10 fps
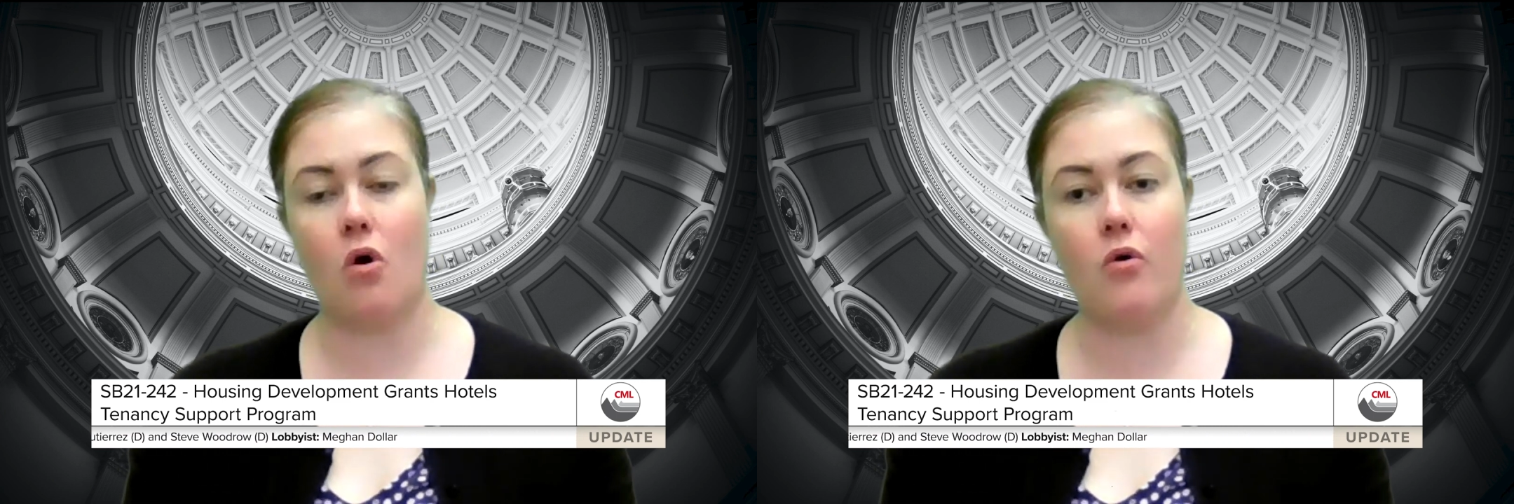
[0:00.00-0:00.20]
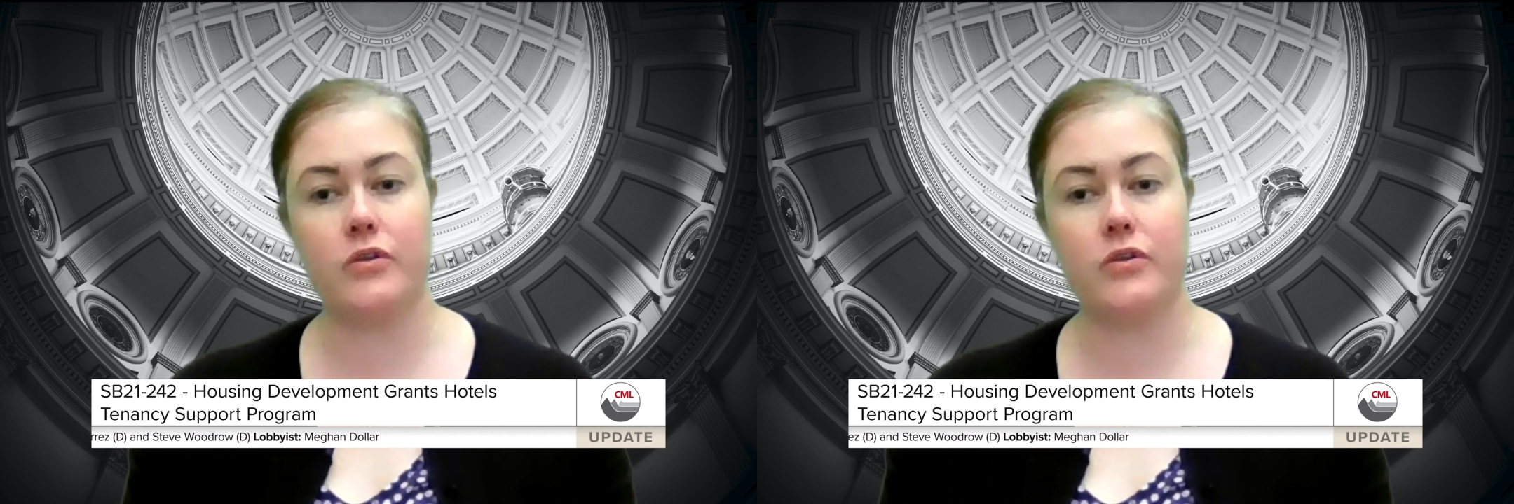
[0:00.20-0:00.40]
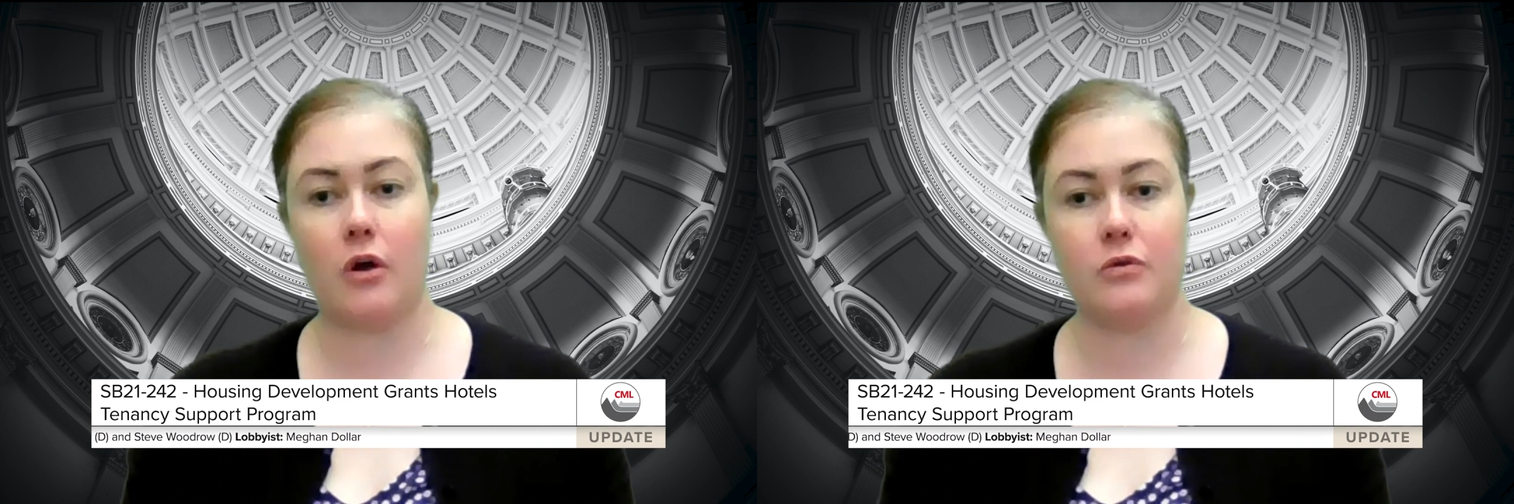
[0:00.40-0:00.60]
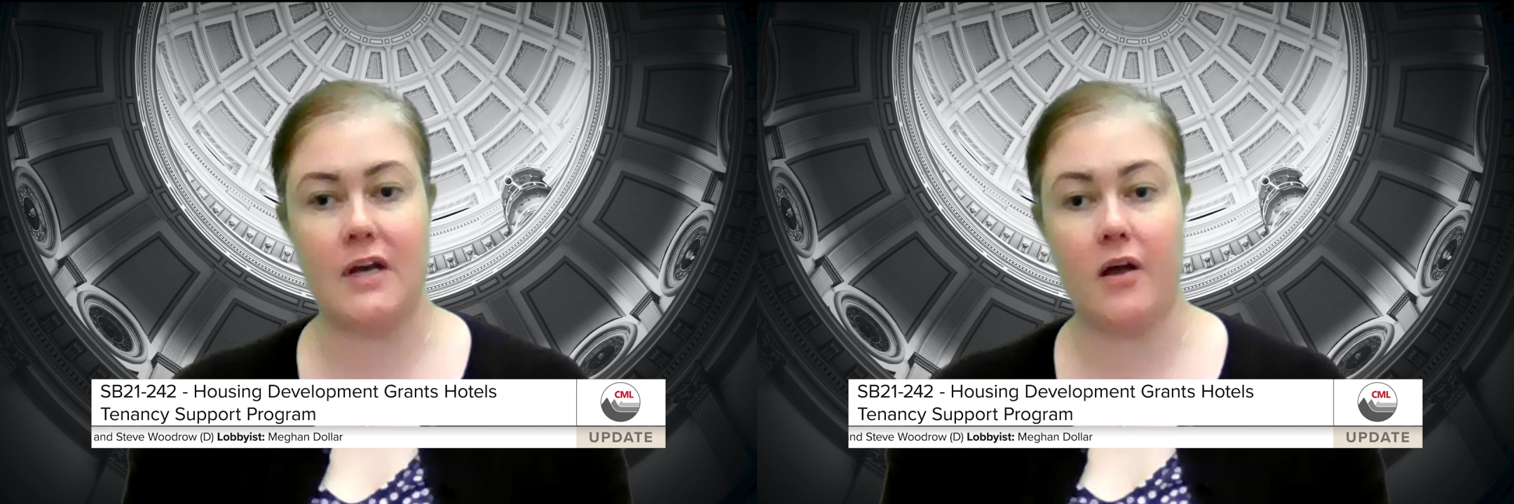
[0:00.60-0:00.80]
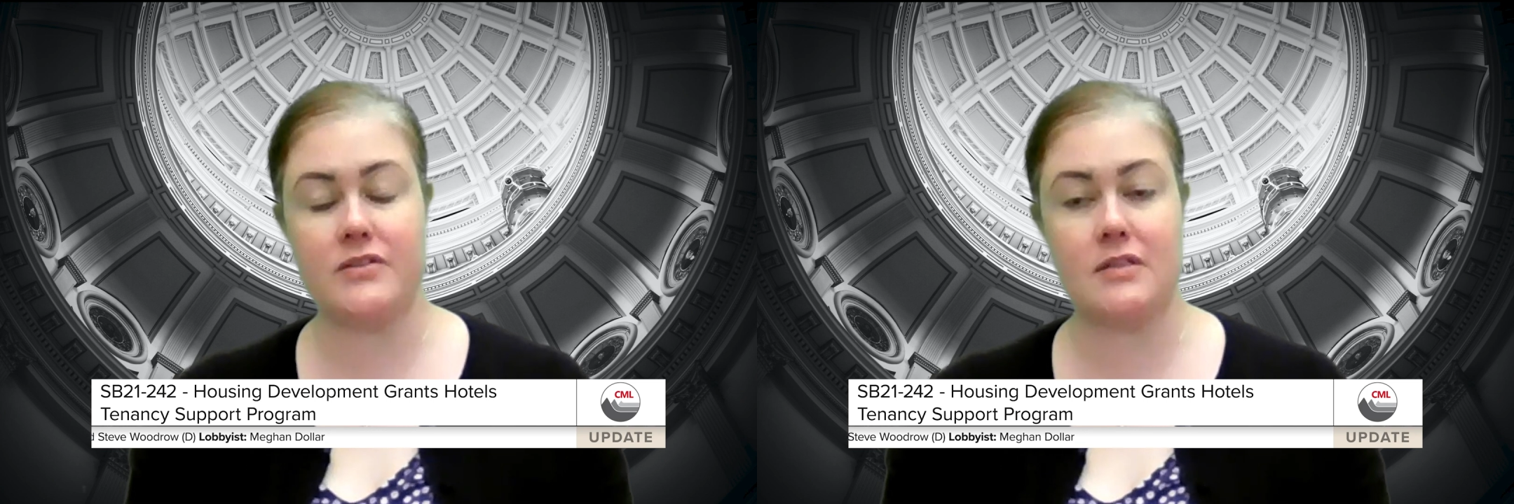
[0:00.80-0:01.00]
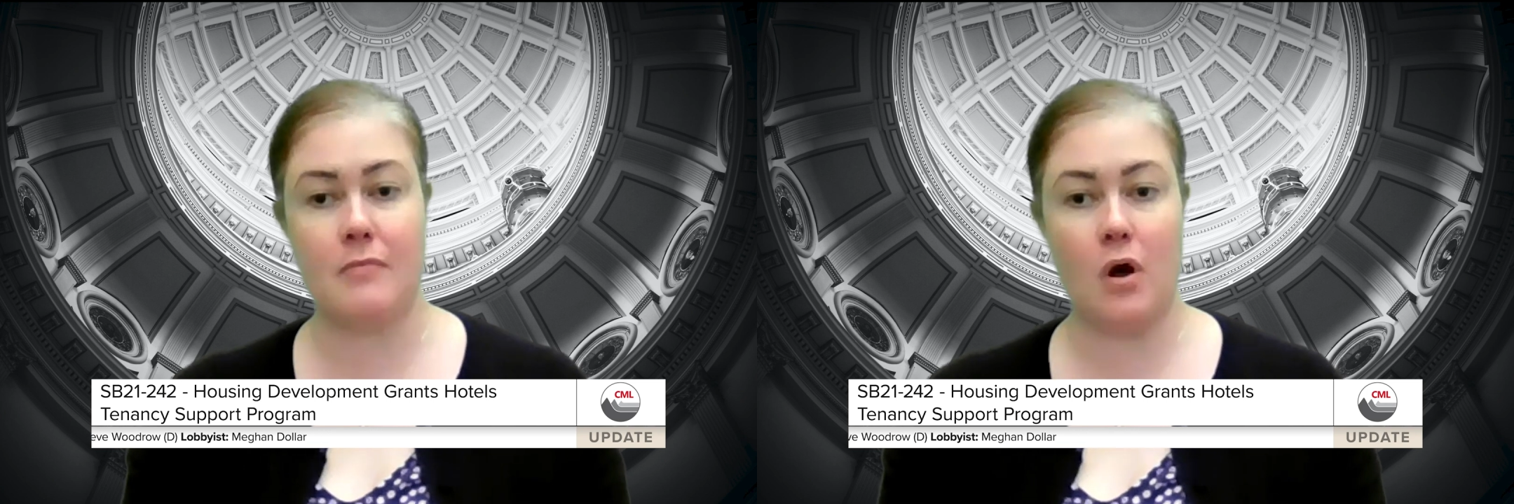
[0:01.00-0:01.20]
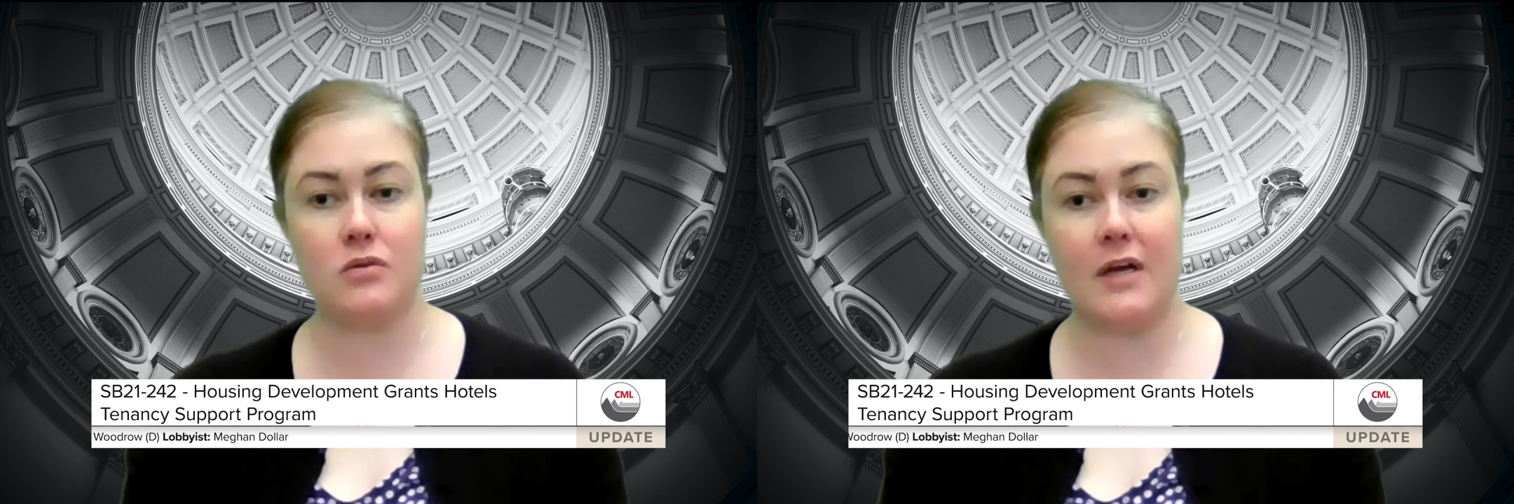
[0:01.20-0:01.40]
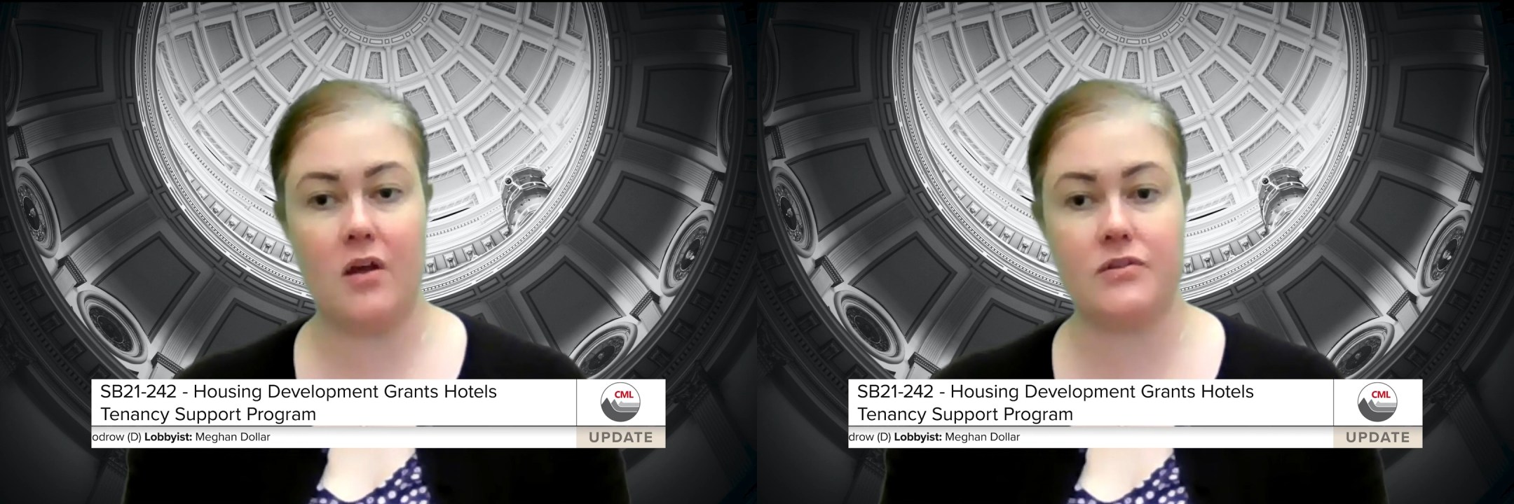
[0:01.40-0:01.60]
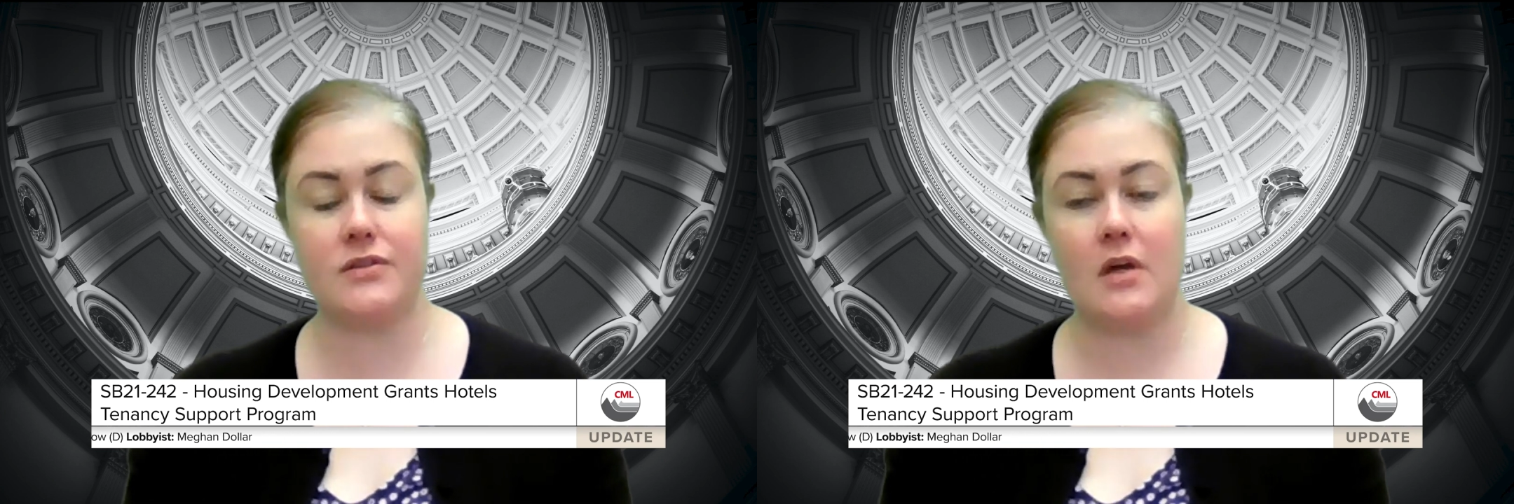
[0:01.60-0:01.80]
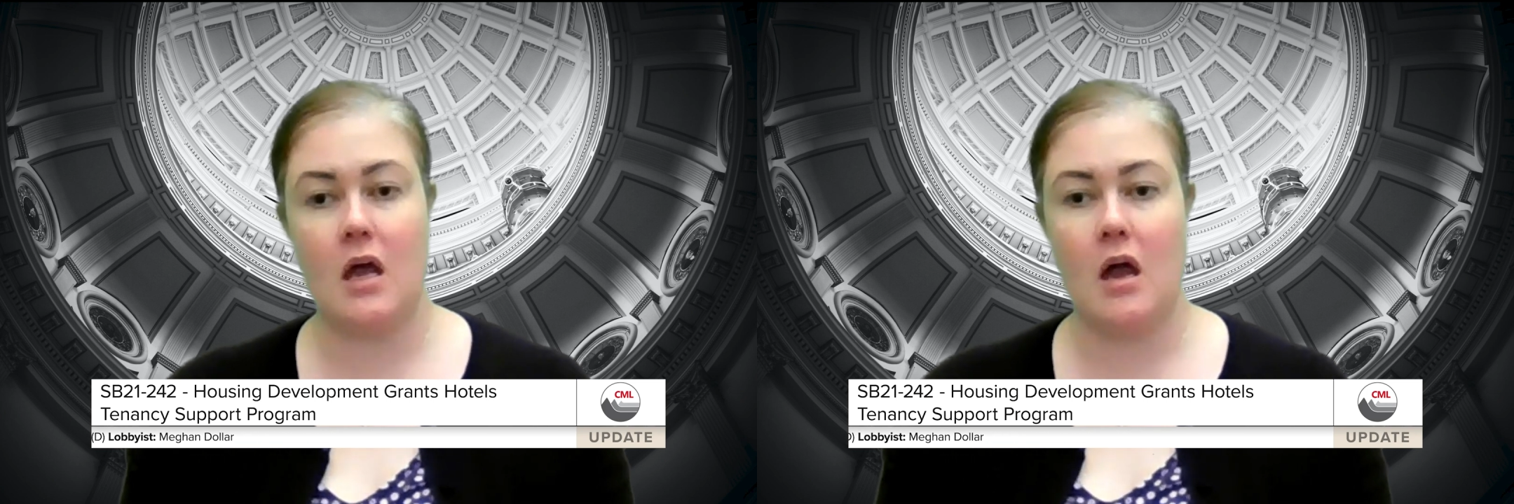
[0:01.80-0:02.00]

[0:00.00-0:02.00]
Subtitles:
old hotels and motels